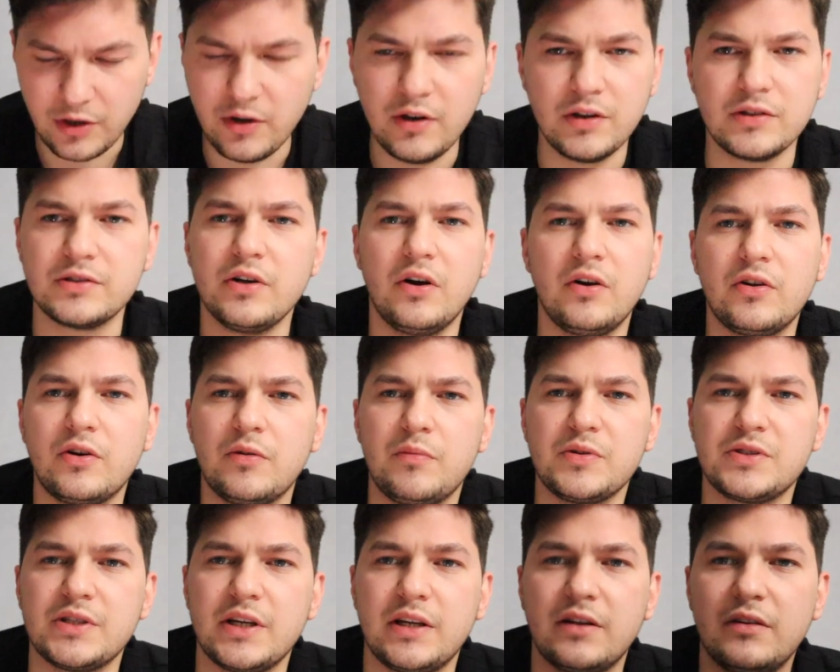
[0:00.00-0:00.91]
Dogs,
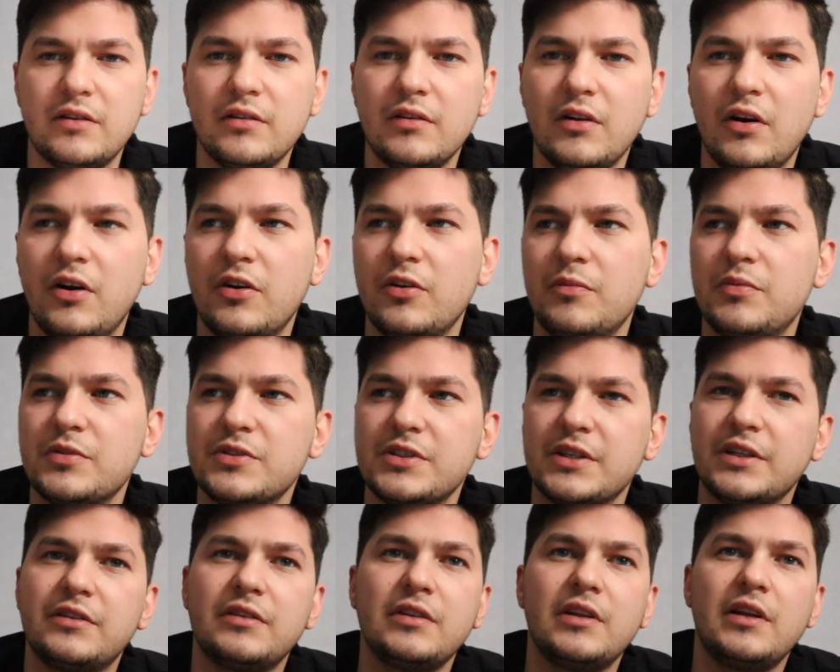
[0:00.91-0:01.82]
100%.
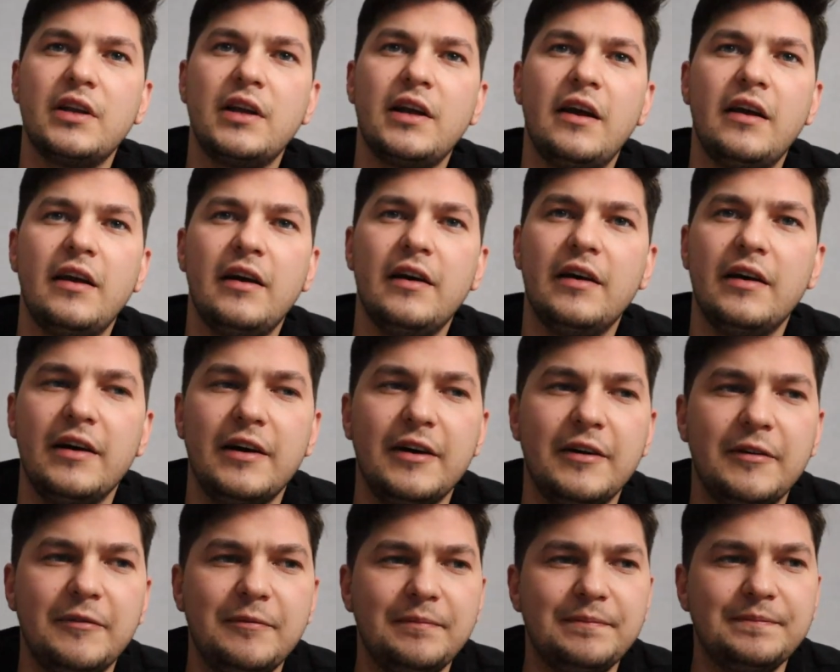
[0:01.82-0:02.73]
100%.
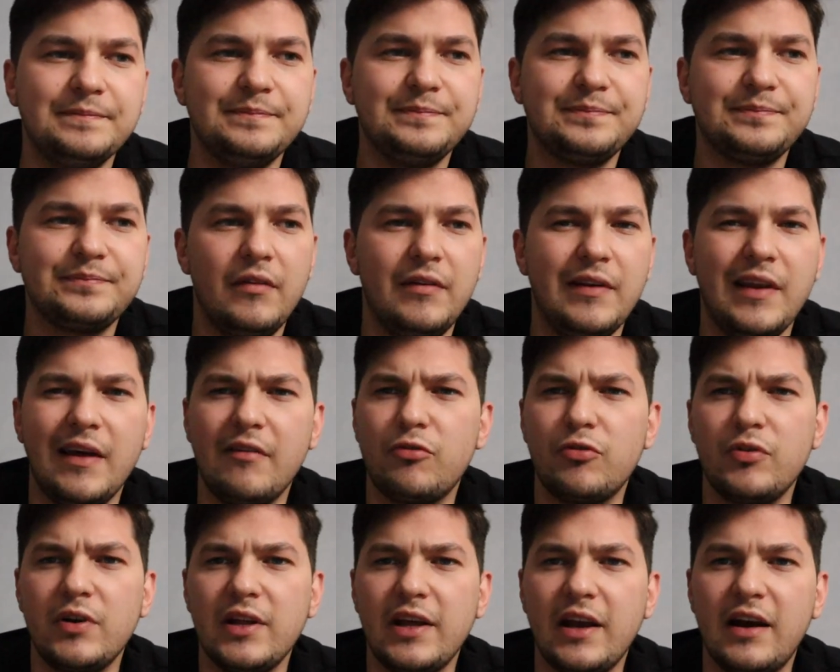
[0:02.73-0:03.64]
Um,
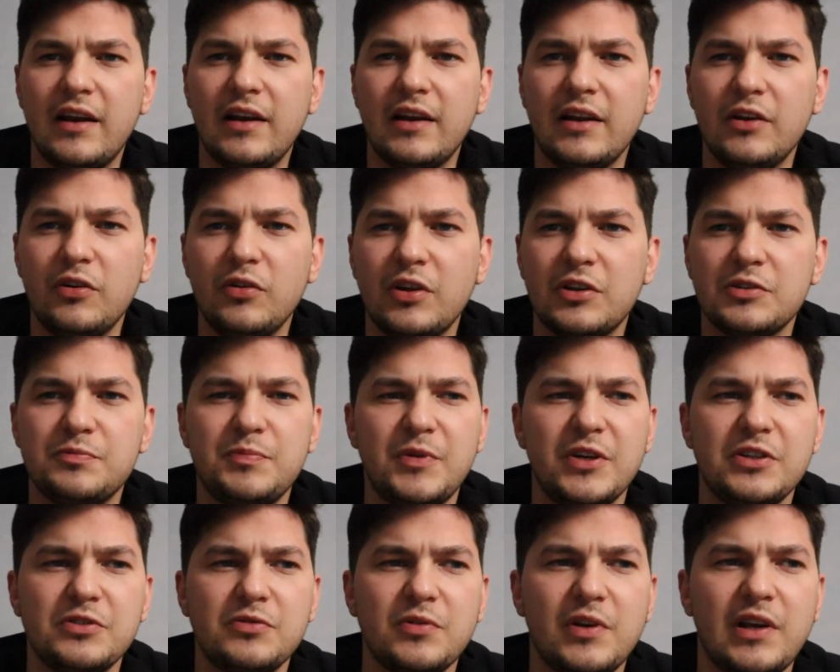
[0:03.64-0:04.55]
never really had any good
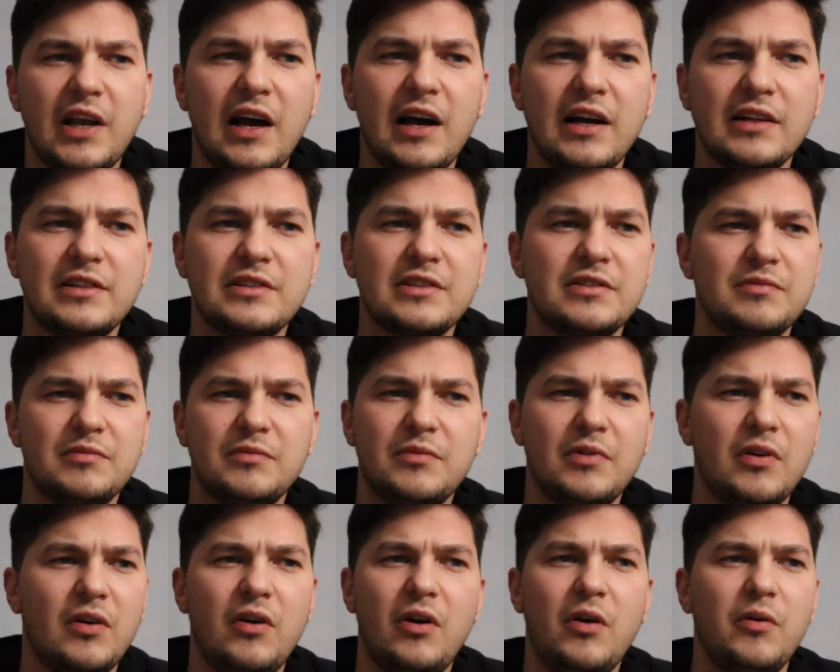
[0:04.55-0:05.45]
experience with cats.
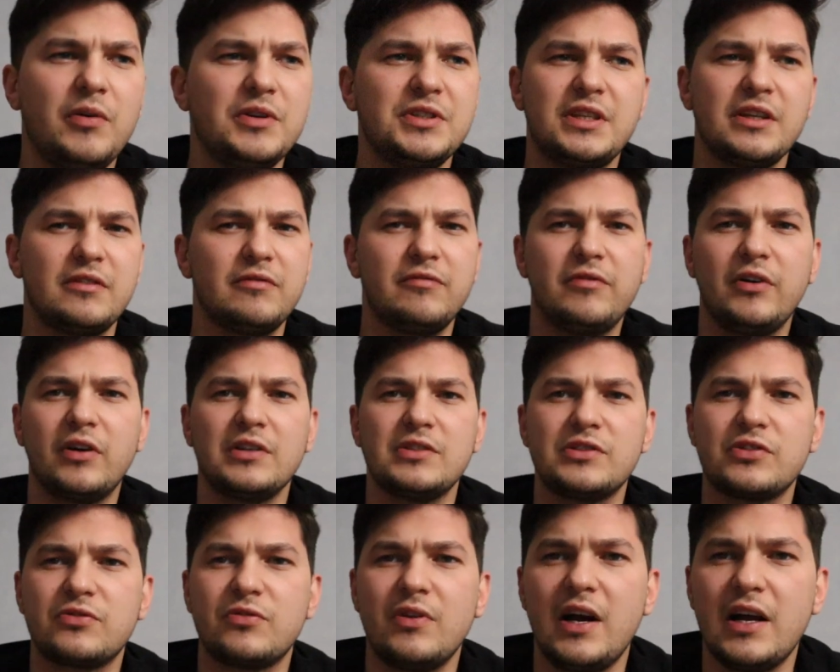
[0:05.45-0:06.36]
Always get
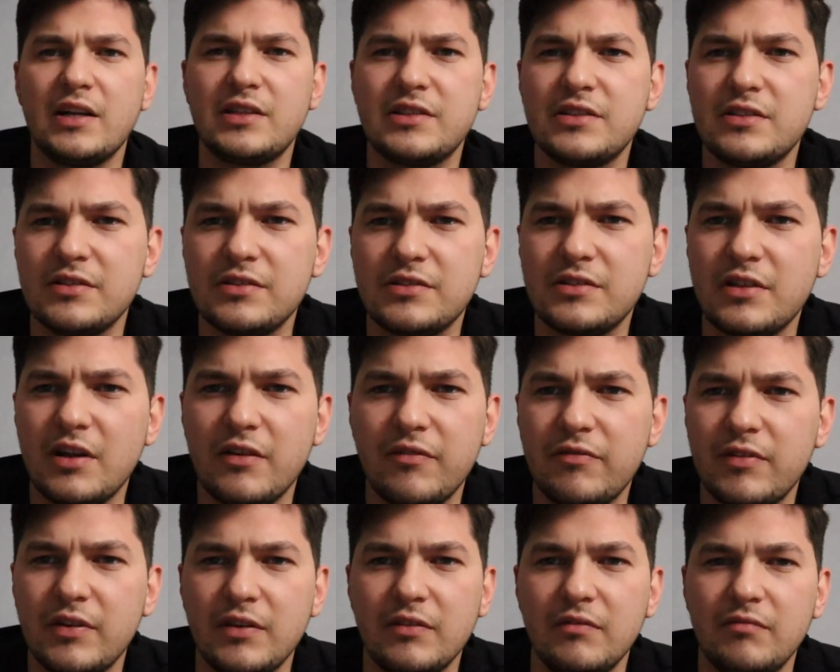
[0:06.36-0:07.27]
fucking scratched and
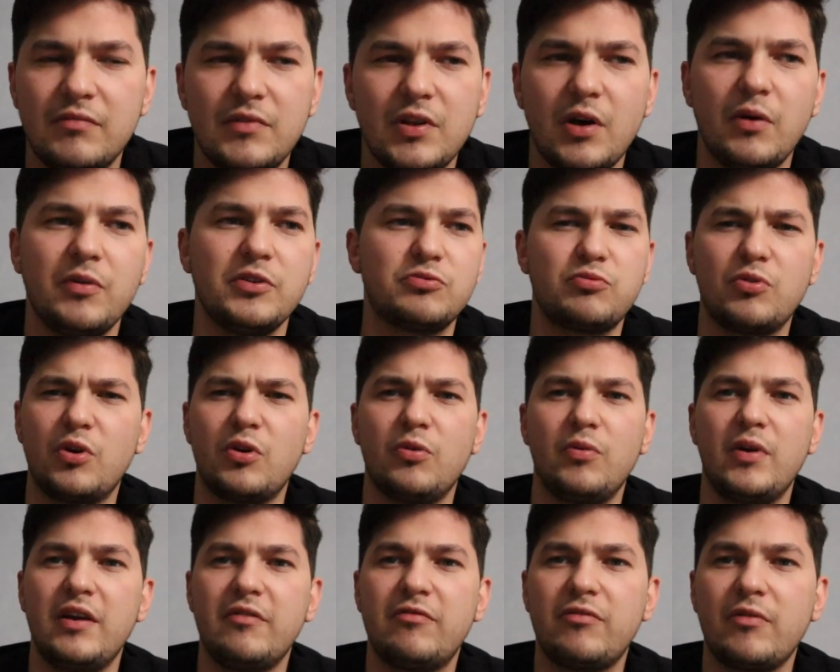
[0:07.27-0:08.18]
stuff, and they always run
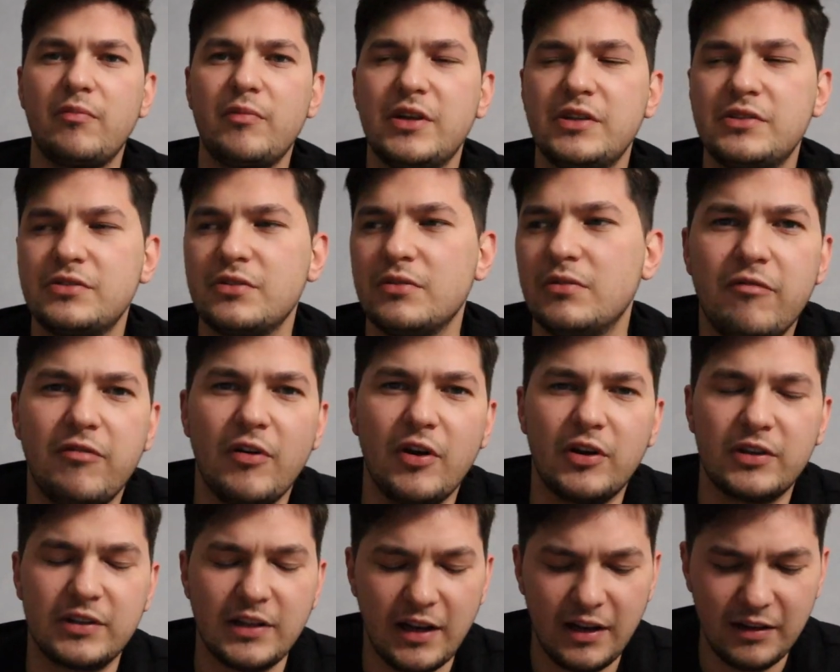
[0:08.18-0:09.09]
away from me, so
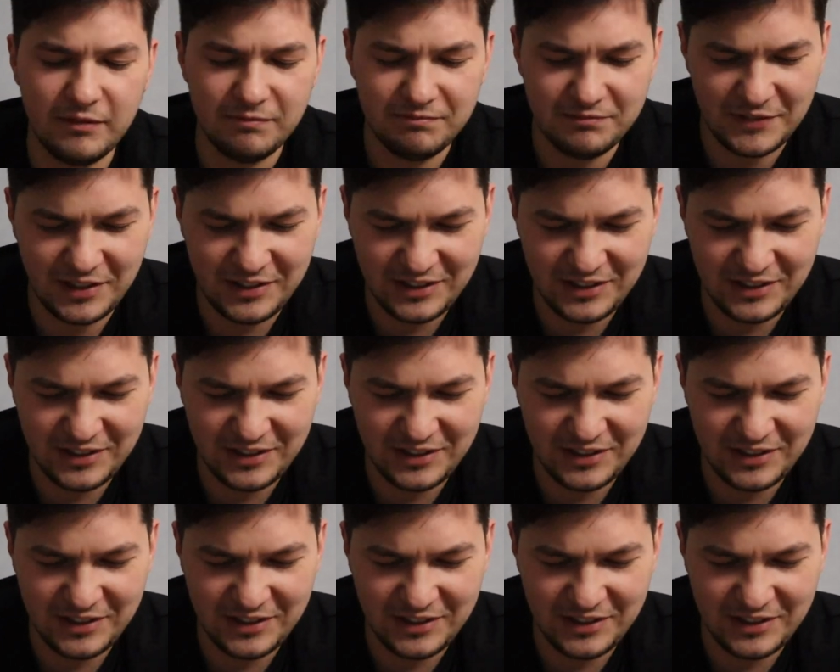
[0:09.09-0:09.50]
fuck that.